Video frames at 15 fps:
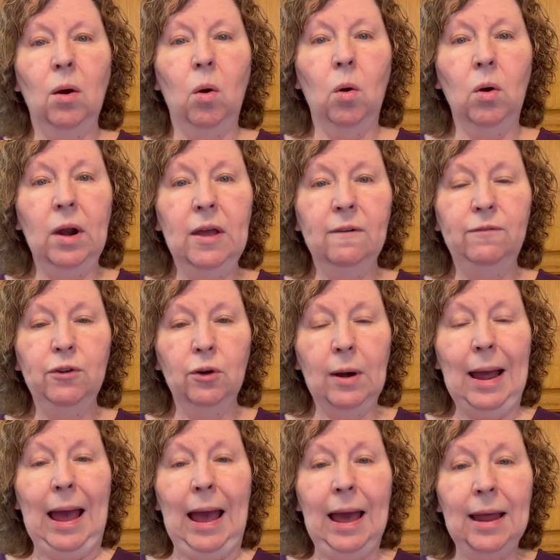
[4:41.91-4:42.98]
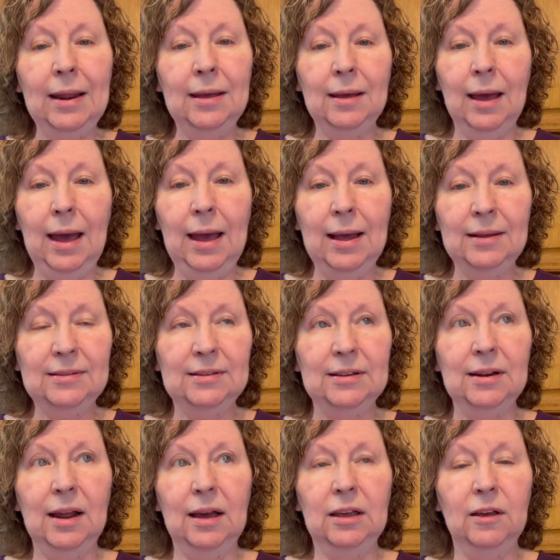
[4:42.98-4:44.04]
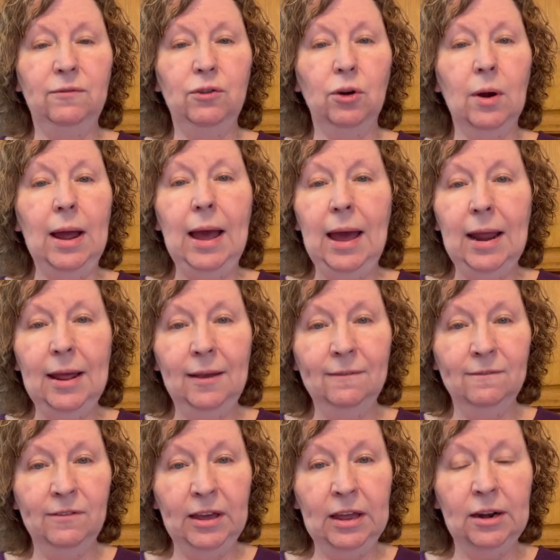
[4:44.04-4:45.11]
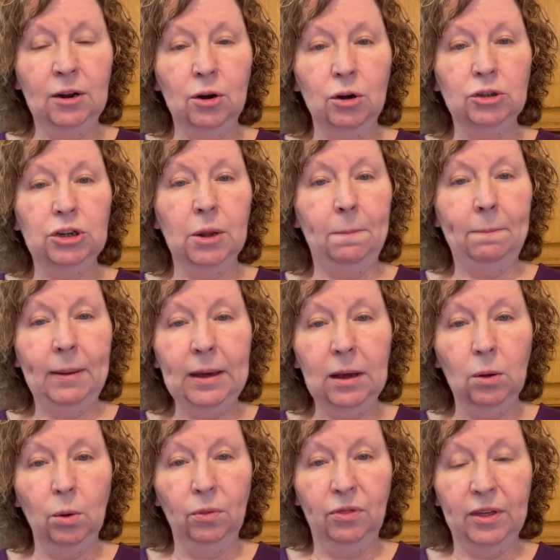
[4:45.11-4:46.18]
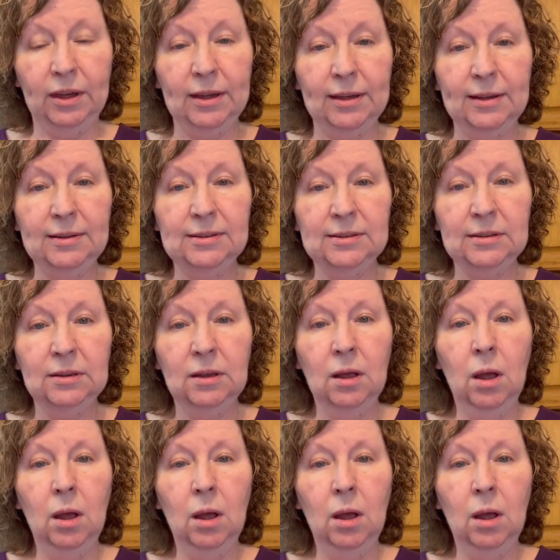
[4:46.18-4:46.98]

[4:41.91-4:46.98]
Or if you're adding acid, like if you're adding vinegar to pickled things,